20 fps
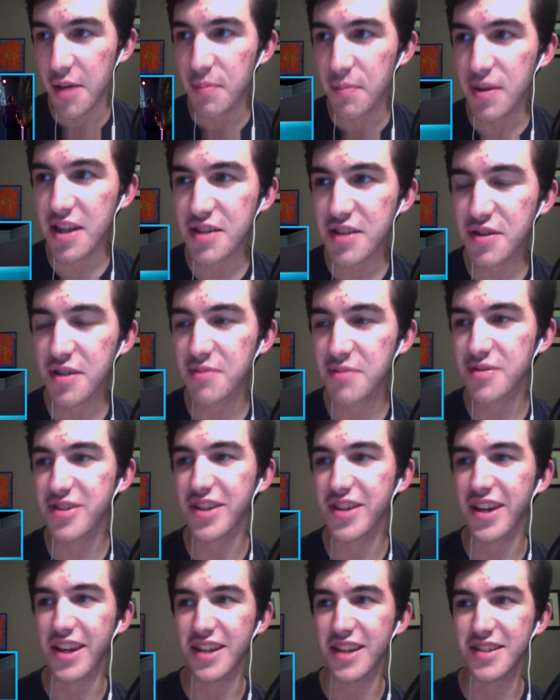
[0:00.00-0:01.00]
but that's what I'm
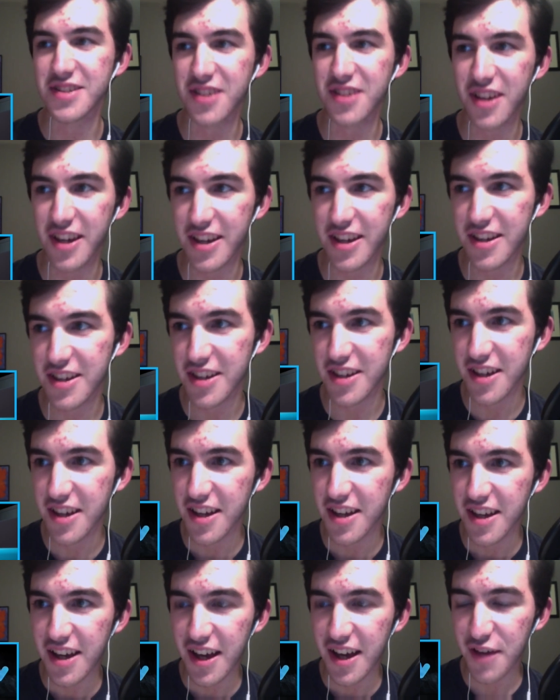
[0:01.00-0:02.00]
saying, It's like,
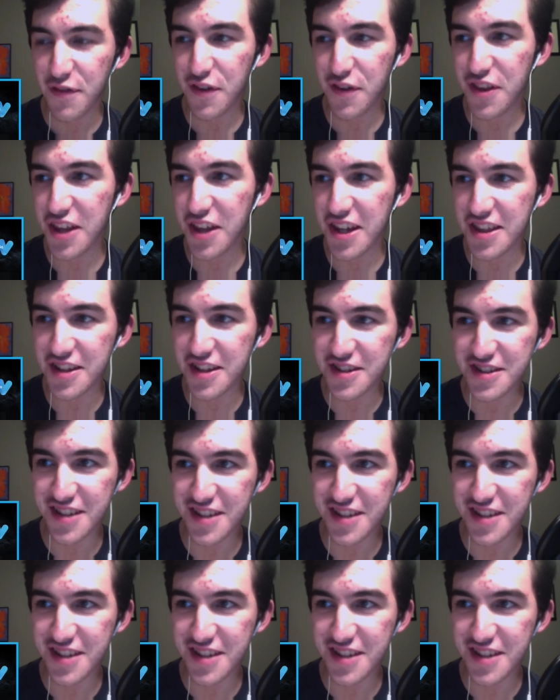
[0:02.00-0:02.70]
I feel like there's,